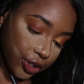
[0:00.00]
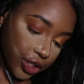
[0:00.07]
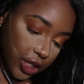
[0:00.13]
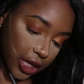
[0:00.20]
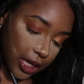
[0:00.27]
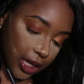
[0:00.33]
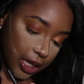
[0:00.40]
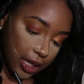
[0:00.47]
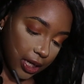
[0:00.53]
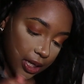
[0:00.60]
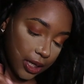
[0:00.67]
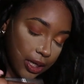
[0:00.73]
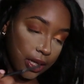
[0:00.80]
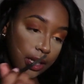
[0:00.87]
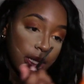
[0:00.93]
shade
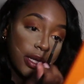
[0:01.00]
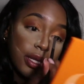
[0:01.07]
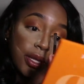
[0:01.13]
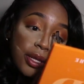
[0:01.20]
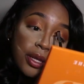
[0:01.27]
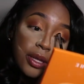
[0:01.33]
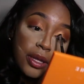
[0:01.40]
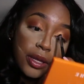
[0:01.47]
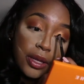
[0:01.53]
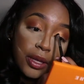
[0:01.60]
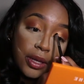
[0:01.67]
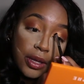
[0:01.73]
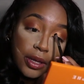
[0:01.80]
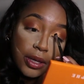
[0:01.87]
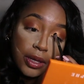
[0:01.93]

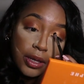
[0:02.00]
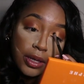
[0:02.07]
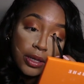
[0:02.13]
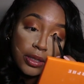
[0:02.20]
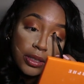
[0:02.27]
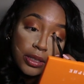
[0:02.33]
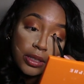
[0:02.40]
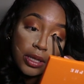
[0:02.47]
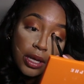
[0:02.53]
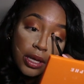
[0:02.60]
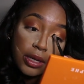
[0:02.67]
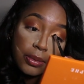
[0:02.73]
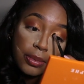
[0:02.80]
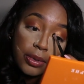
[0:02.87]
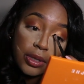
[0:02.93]
and just
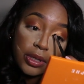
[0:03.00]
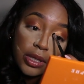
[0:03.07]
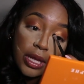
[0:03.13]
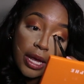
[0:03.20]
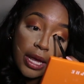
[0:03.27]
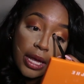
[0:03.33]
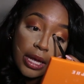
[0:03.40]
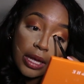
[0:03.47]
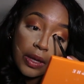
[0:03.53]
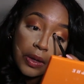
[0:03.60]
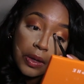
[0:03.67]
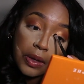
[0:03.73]
kind of put that